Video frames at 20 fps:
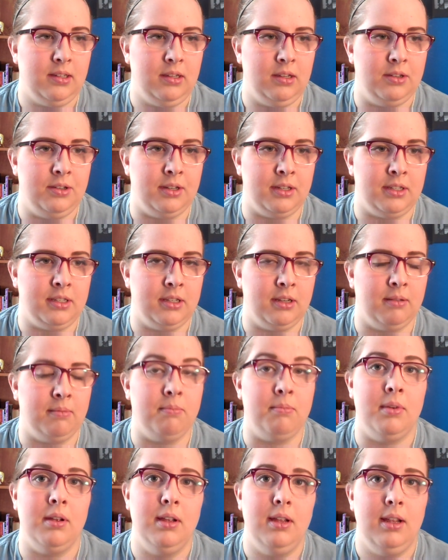So just
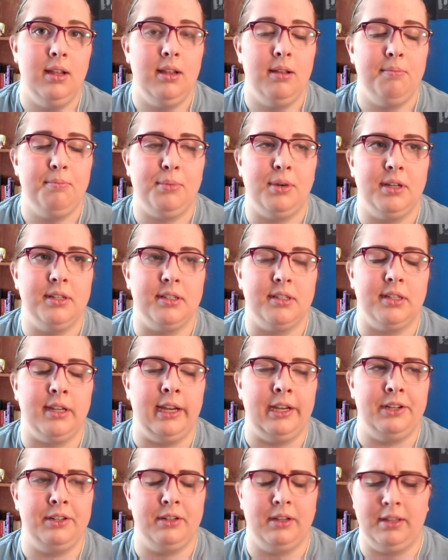some
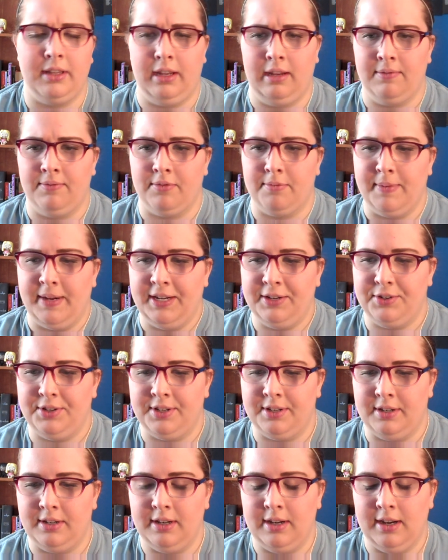presentation on the
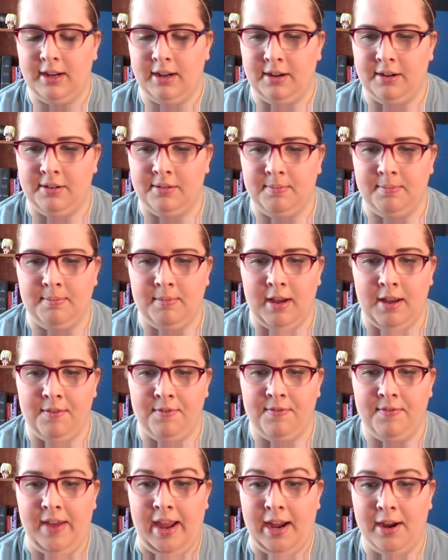information I
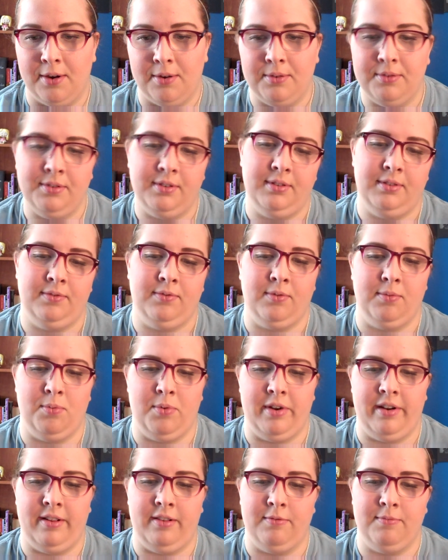found from
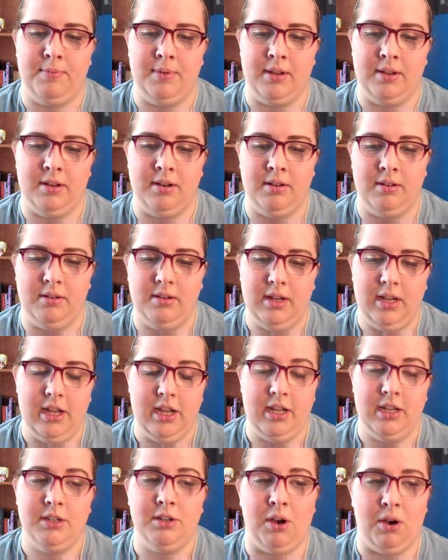what I've been
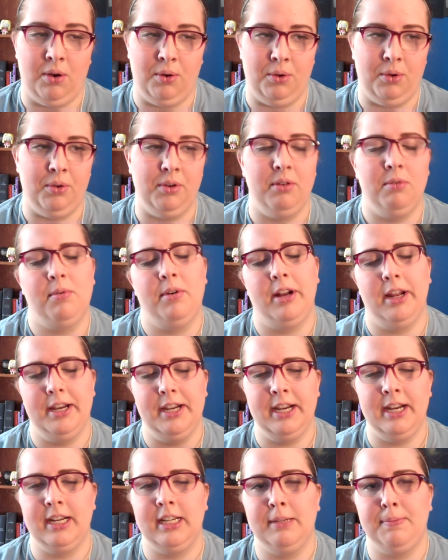told and what I
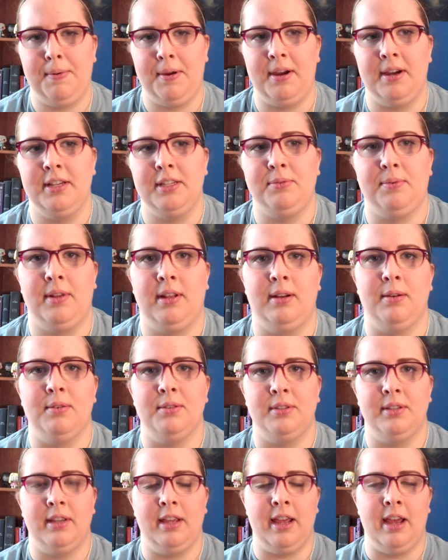did experience while I
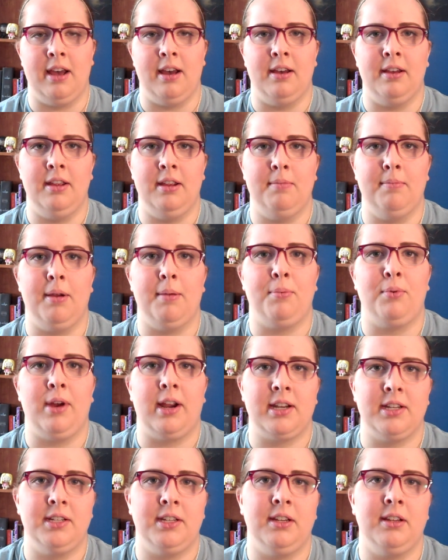was in my
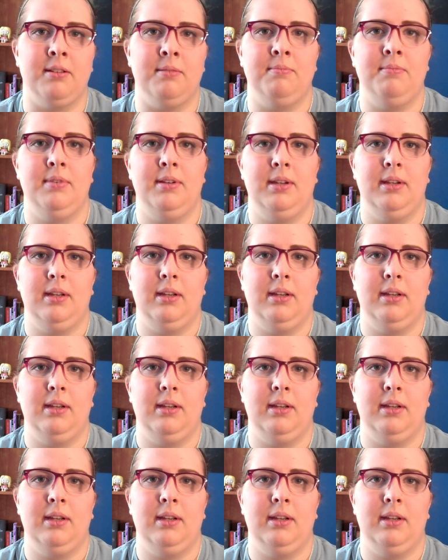practicum.